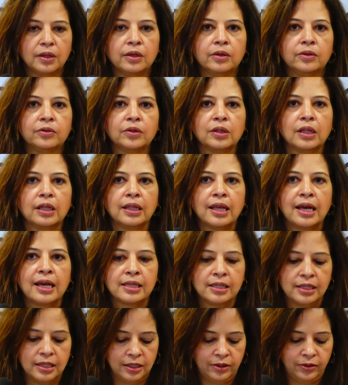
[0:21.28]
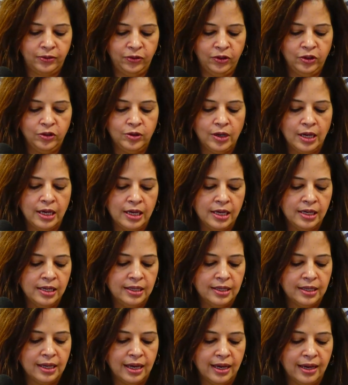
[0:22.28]
Over the last few
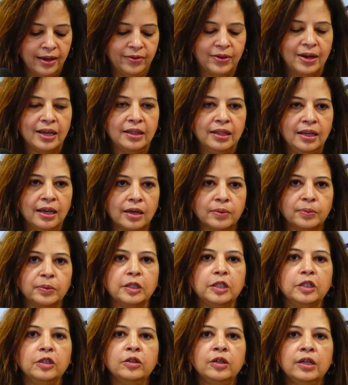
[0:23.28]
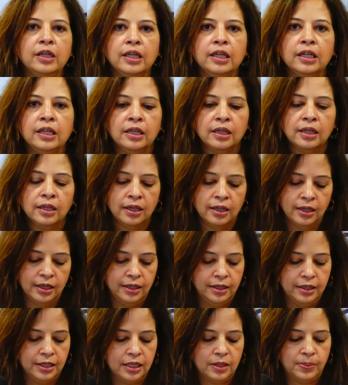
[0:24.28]
days, I have had the opportunity
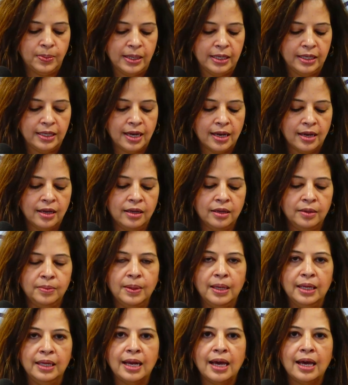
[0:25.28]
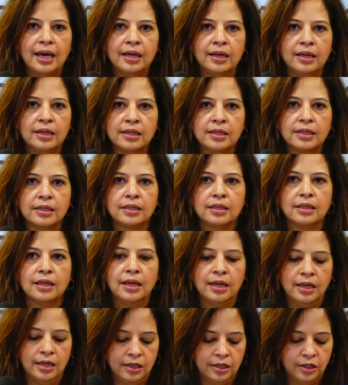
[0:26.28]
to spend time in Addis
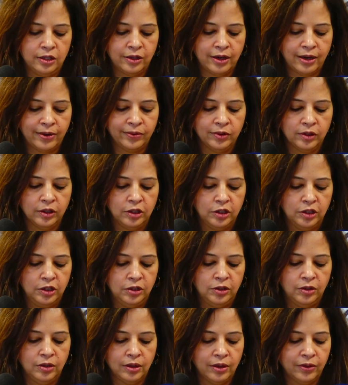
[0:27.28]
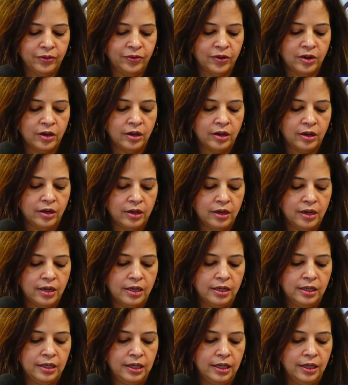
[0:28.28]
and travel to the Afar
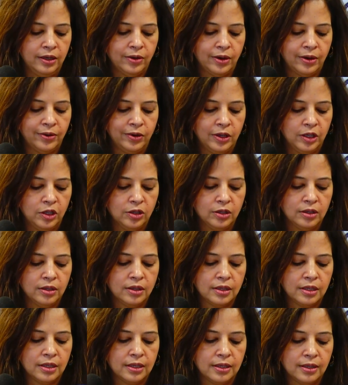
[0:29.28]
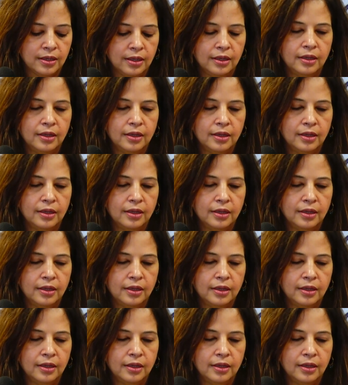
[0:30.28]
and Tigray regions.